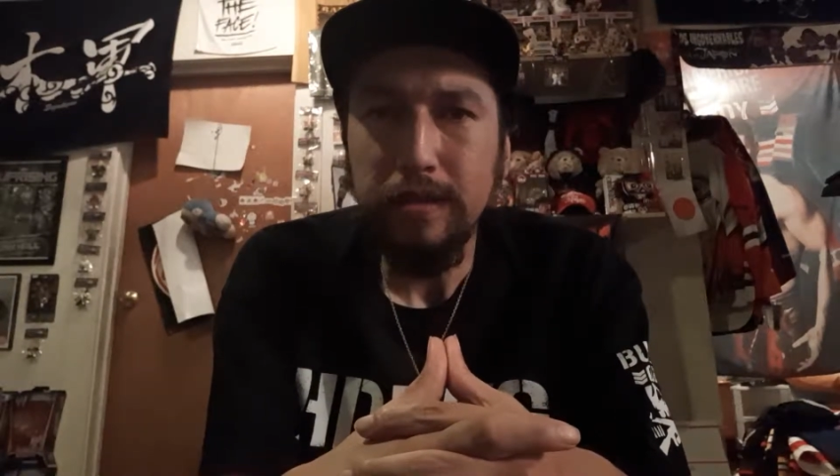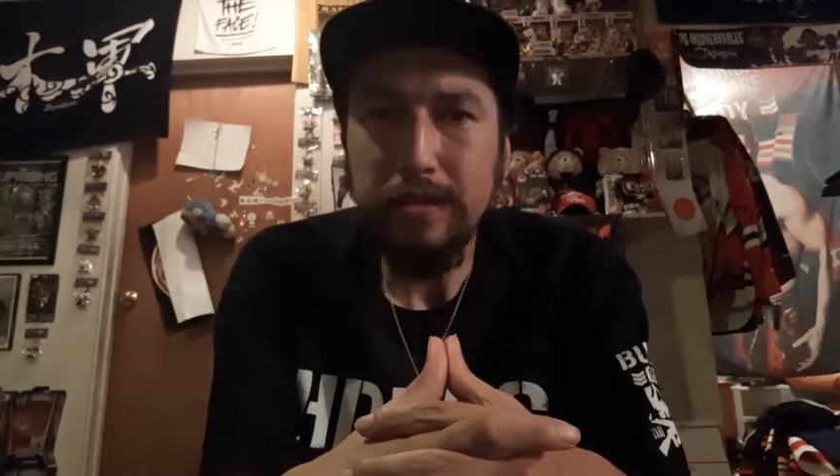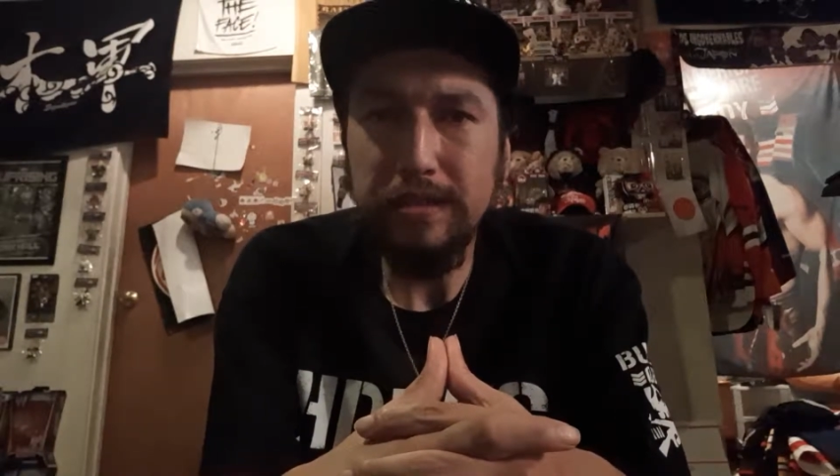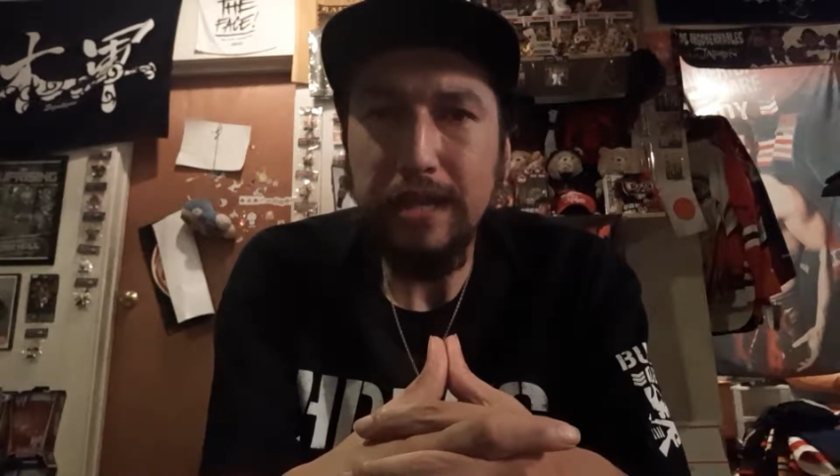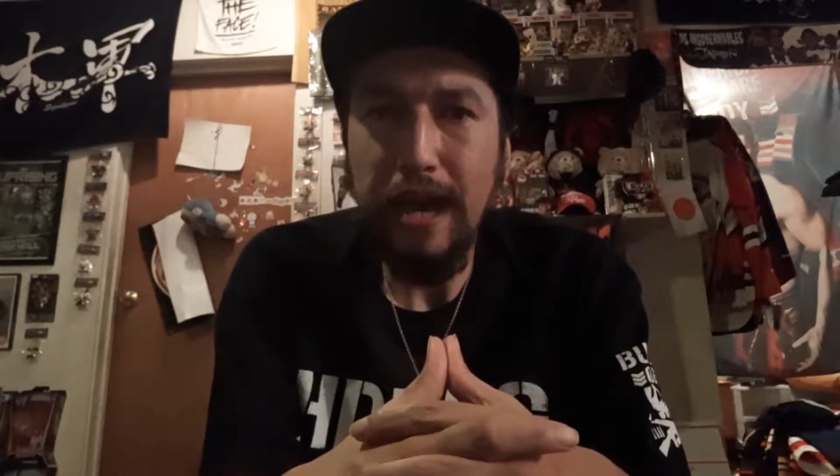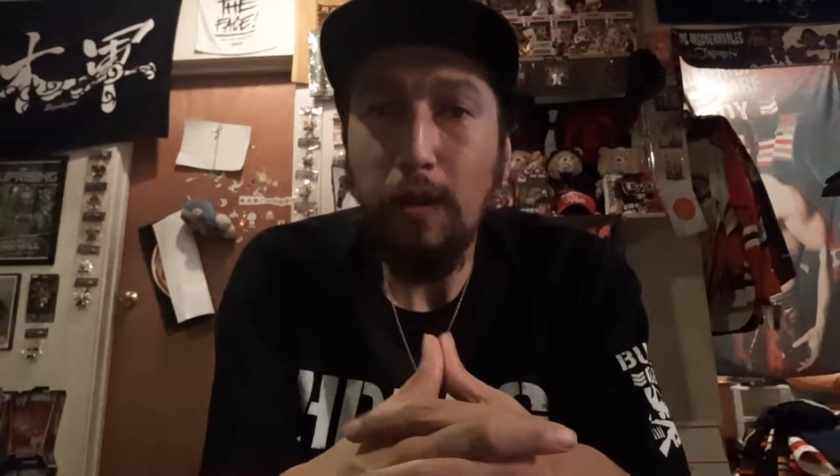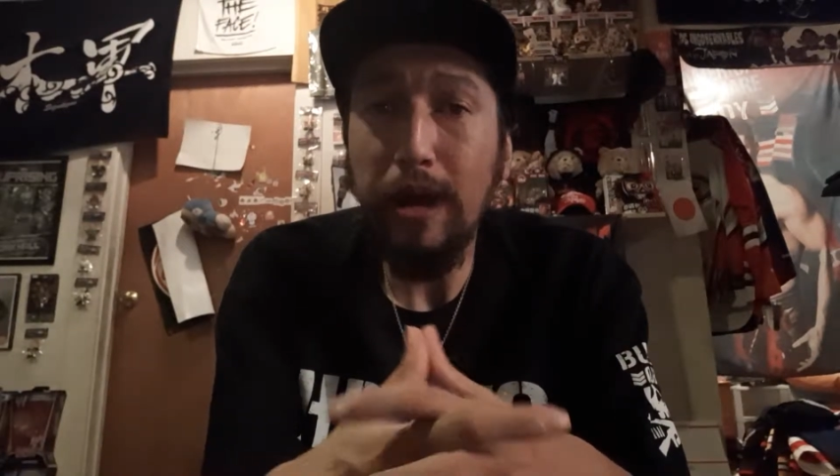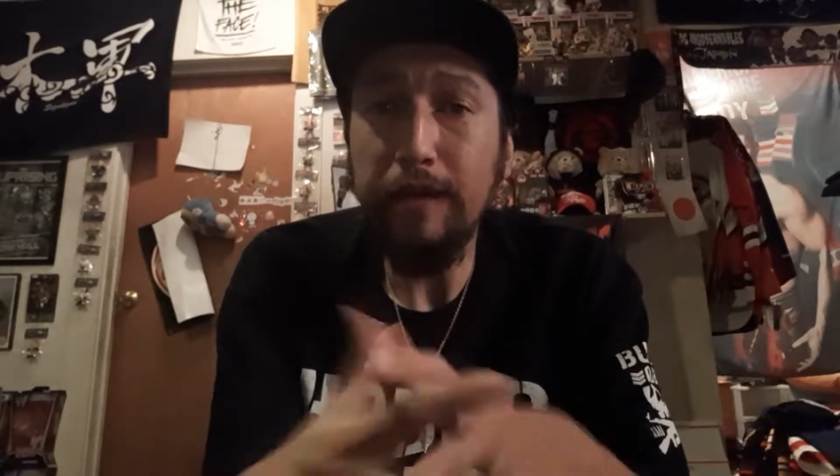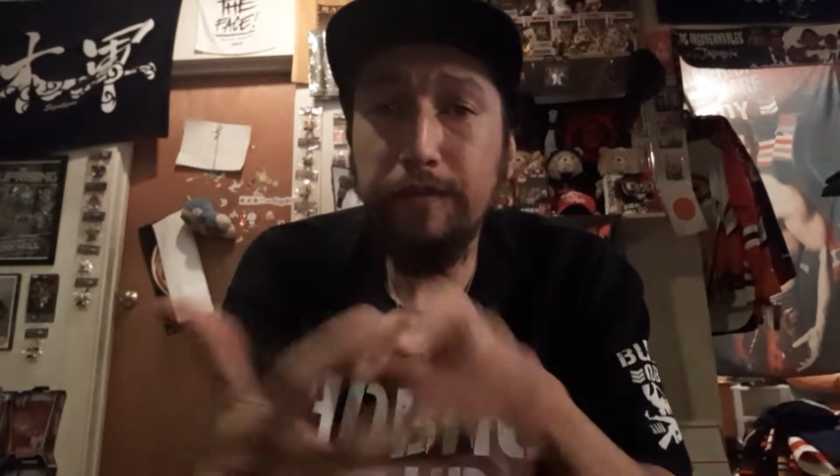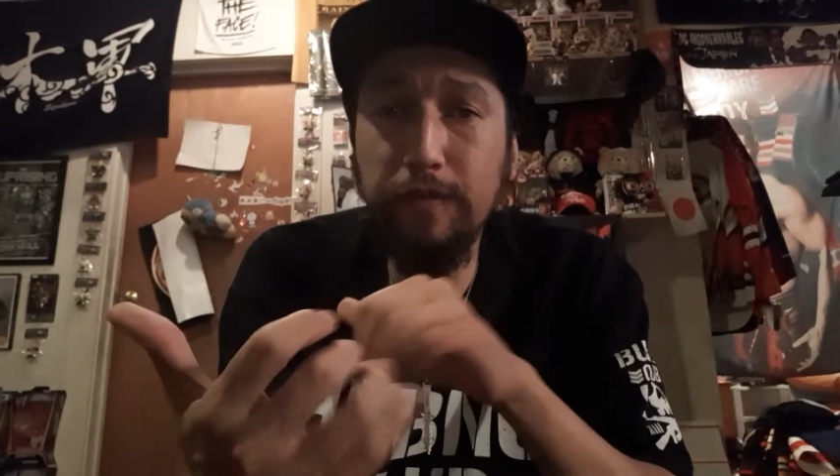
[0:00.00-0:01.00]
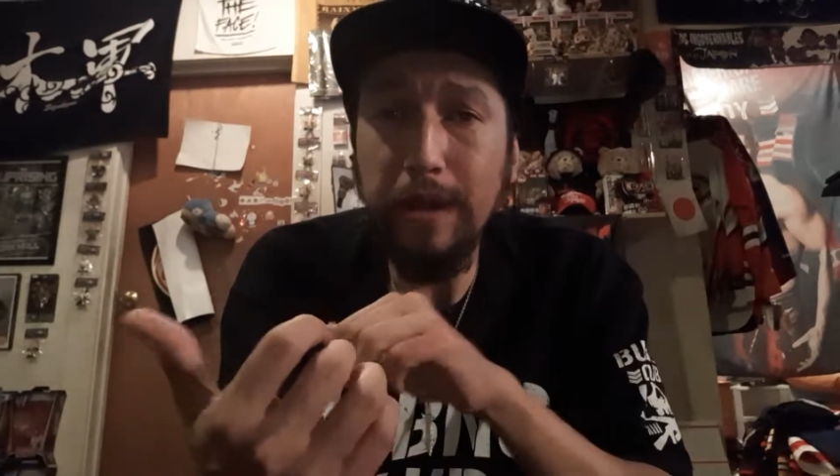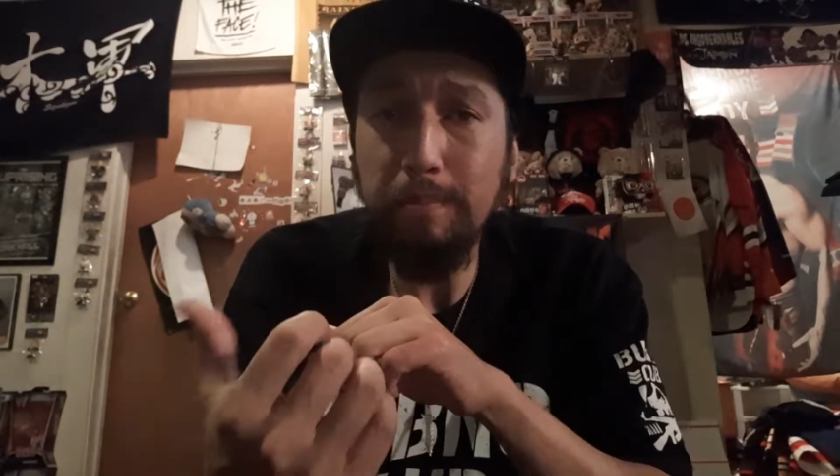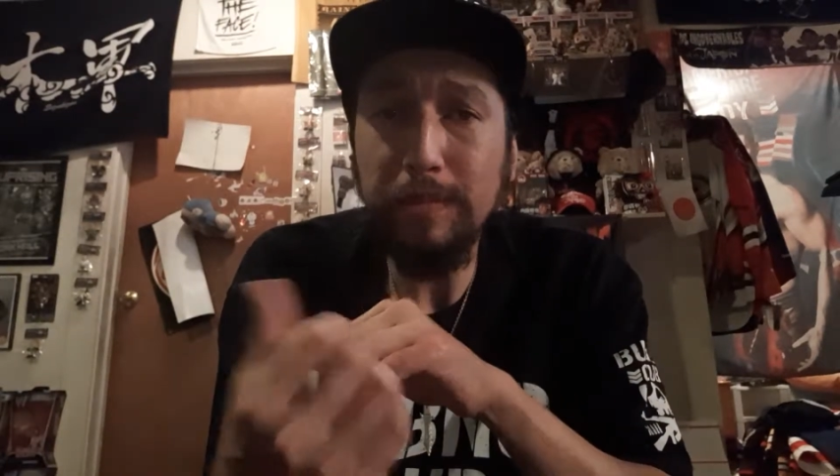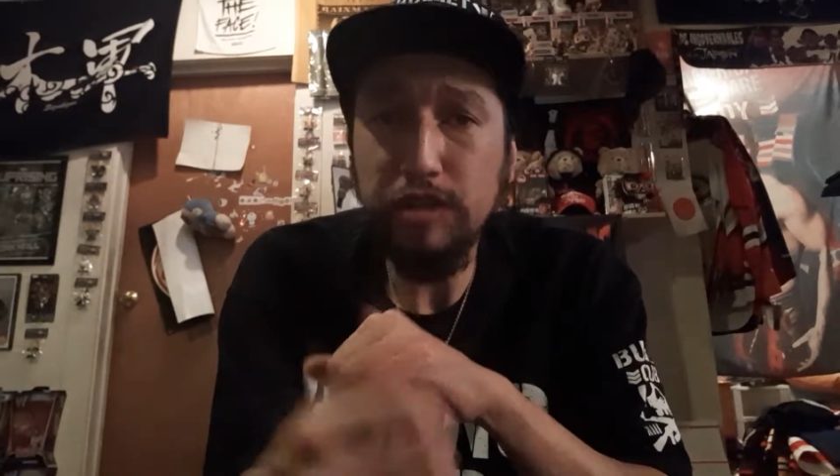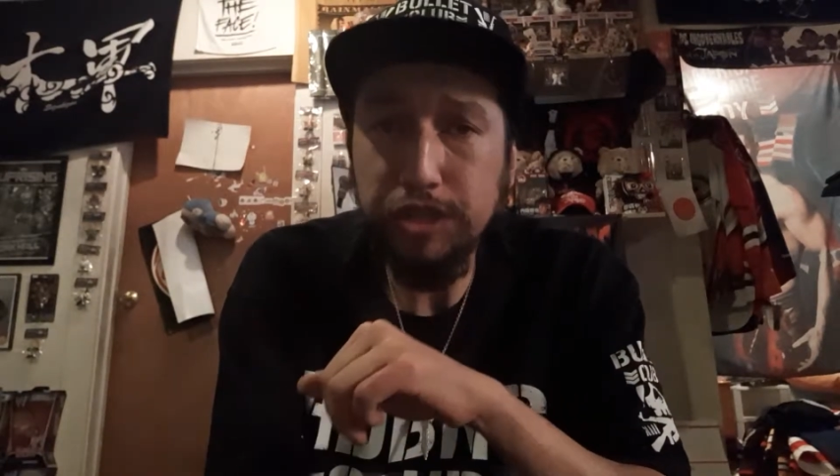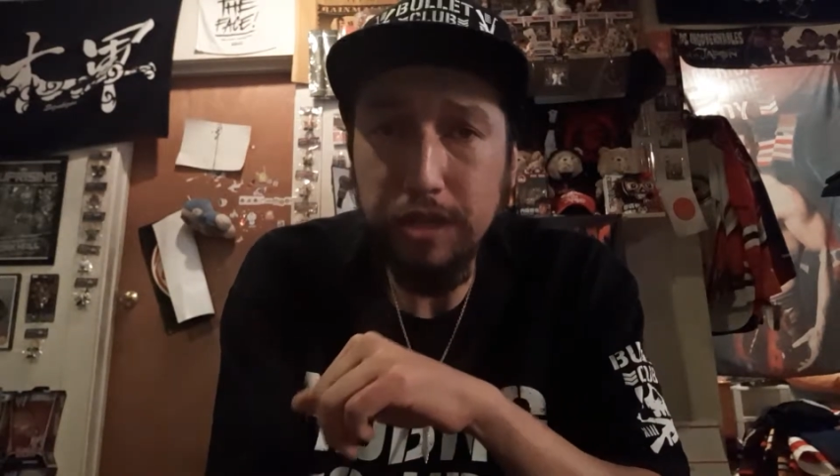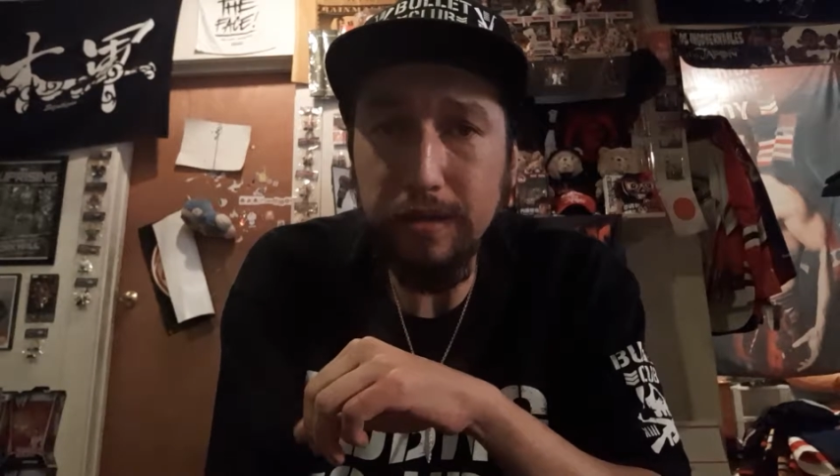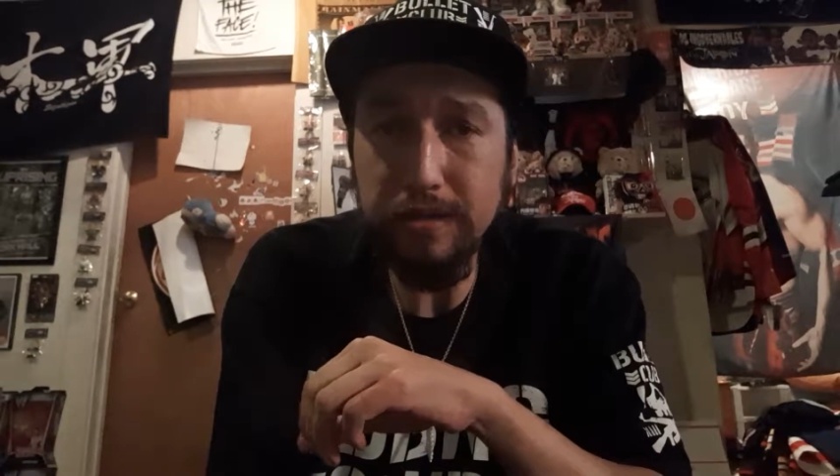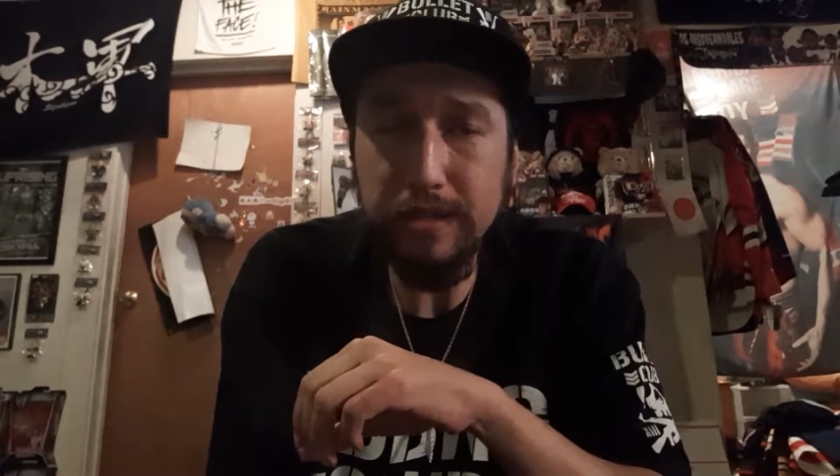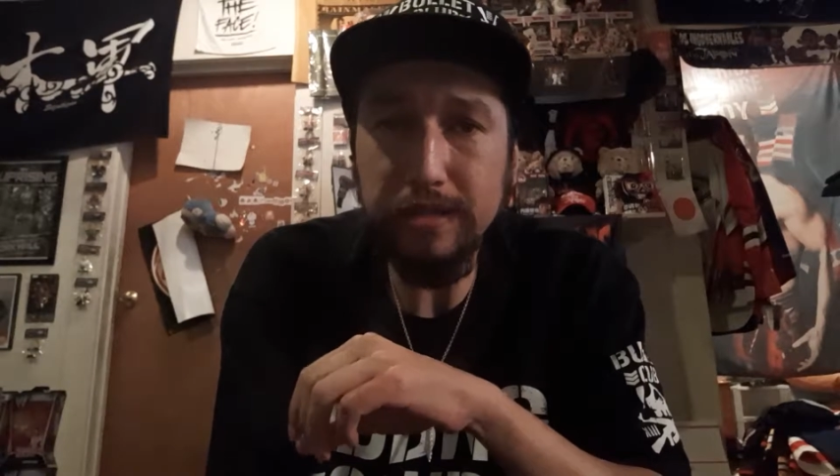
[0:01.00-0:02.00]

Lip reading: to see how I frame shirts